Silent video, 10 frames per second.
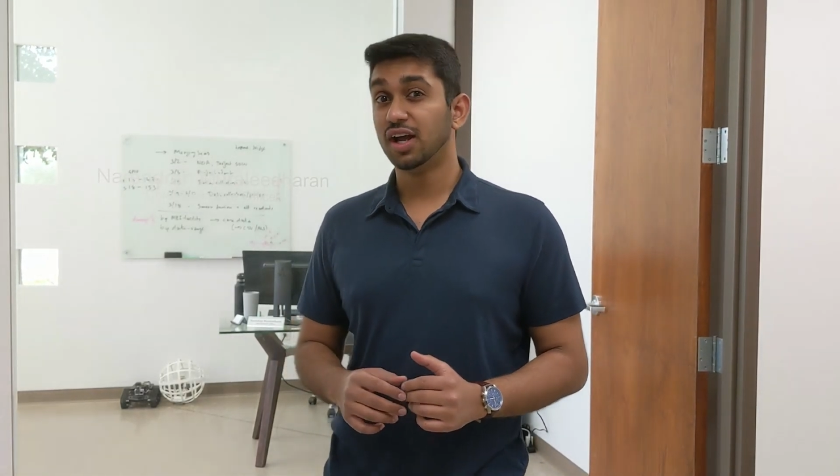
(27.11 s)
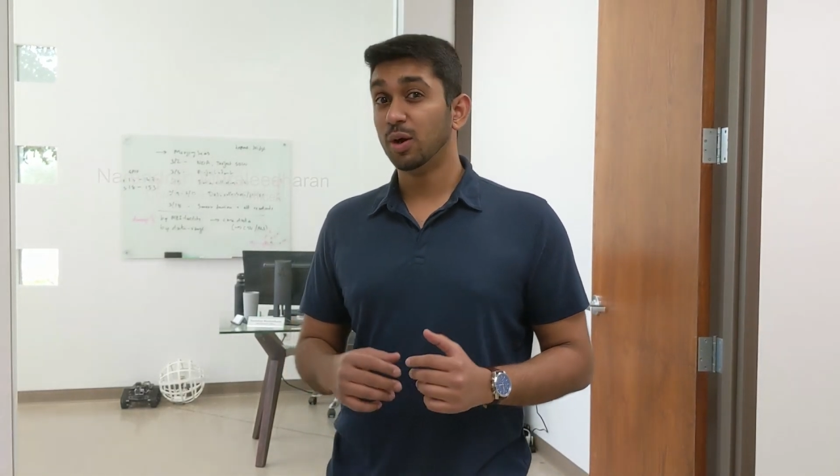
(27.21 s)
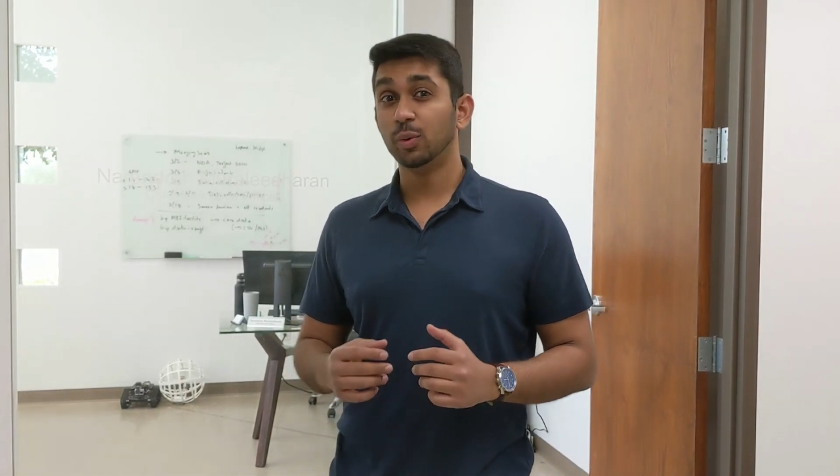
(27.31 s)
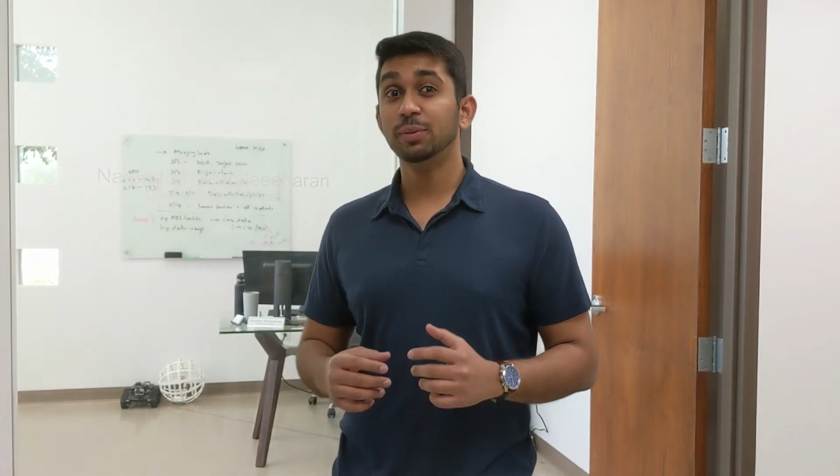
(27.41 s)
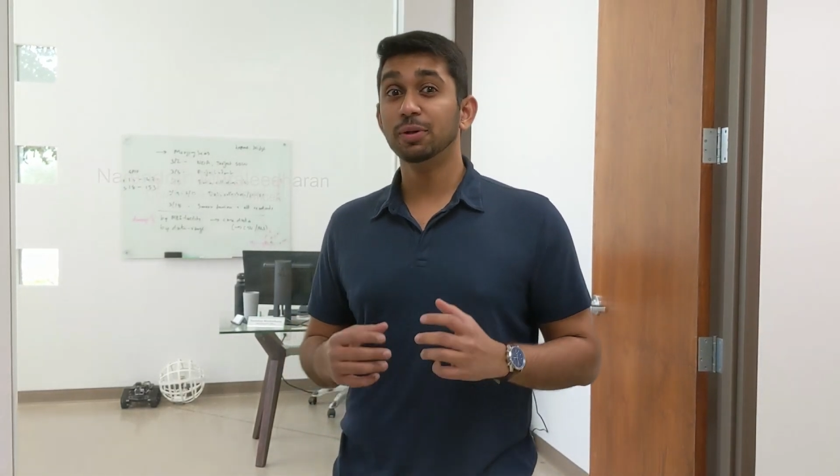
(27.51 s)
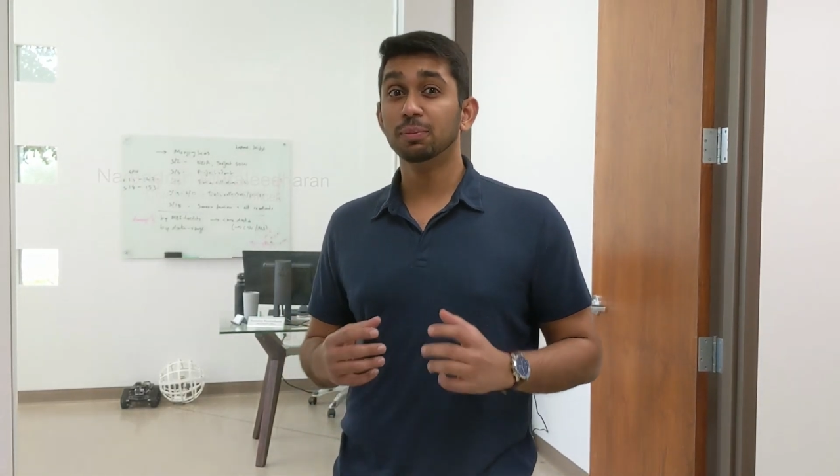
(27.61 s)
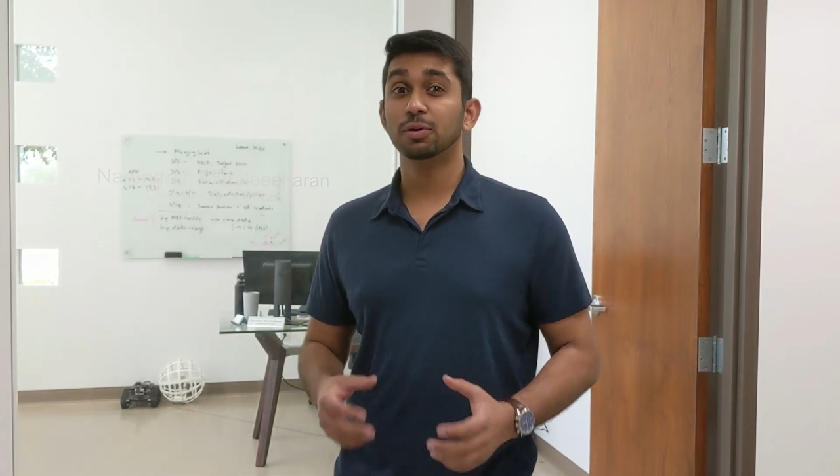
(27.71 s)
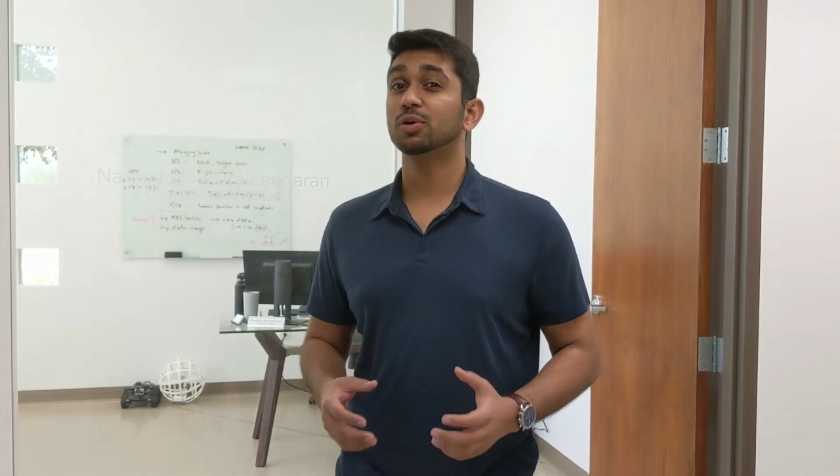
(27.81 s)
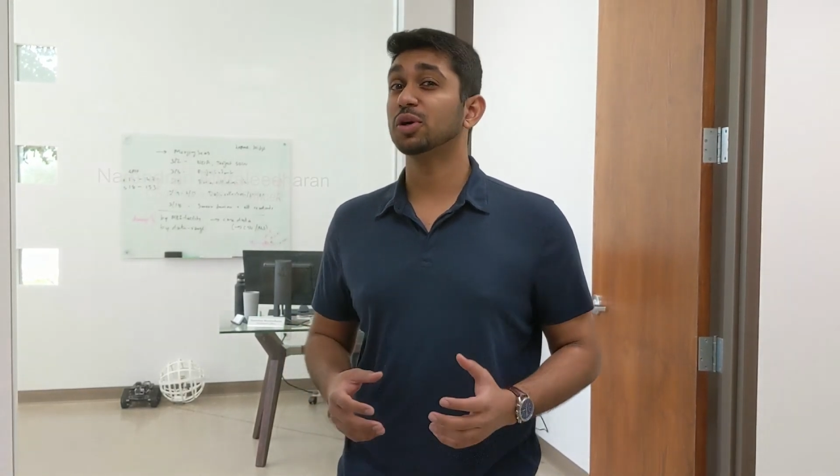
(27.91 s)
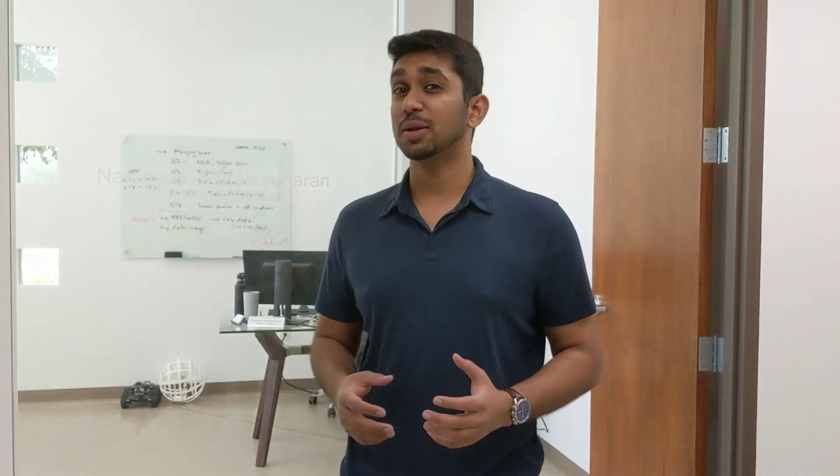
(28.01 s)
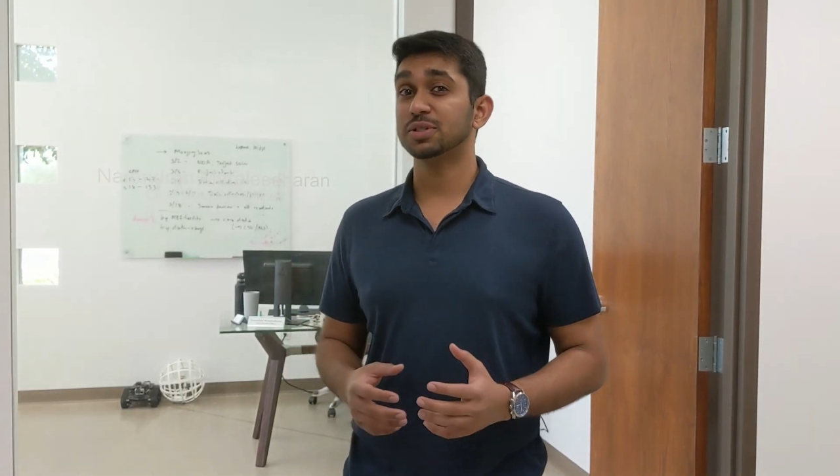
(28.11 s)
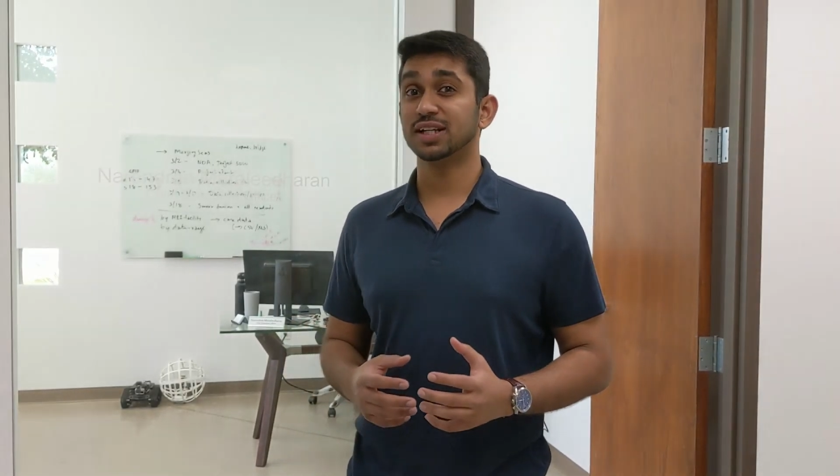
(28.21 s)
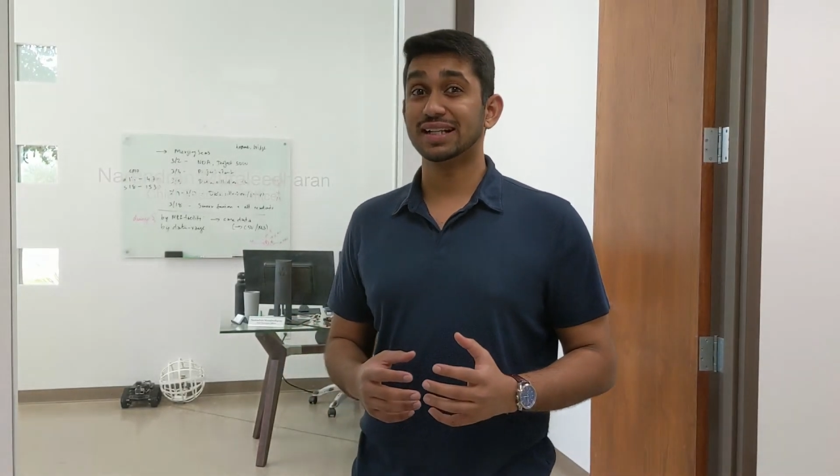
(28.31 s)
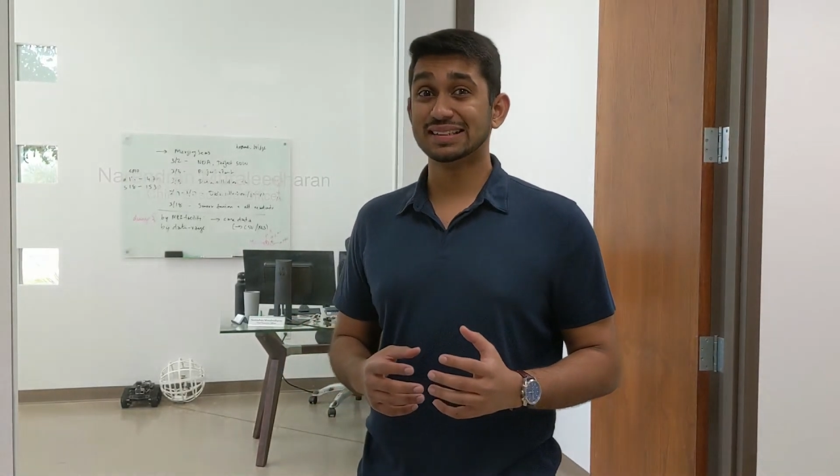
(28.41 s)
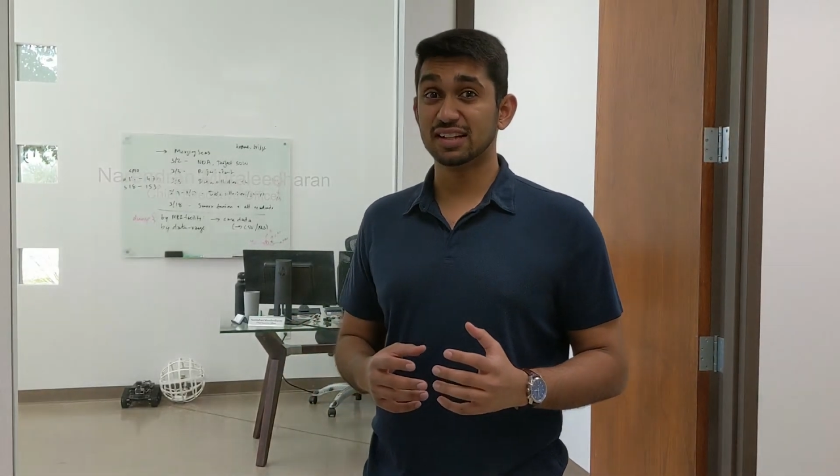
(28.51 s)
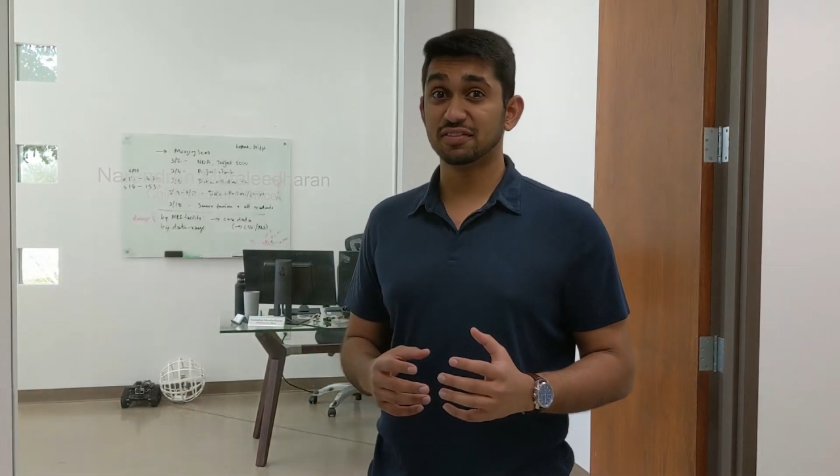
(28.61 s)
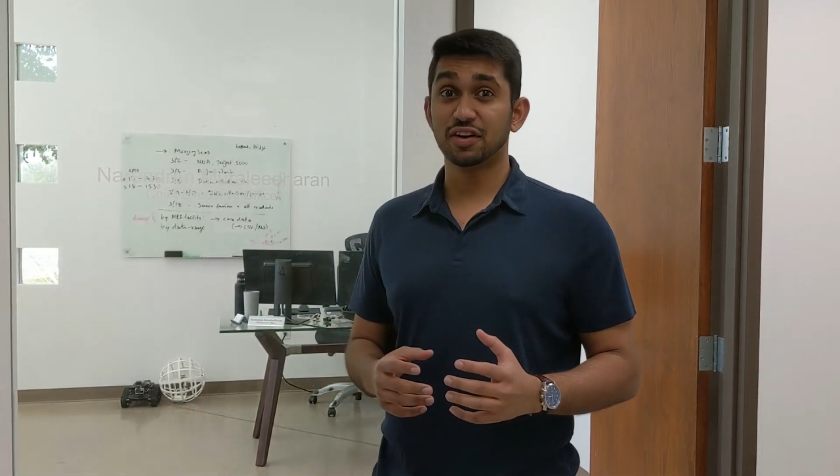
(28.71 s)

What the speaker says: We build programs that identify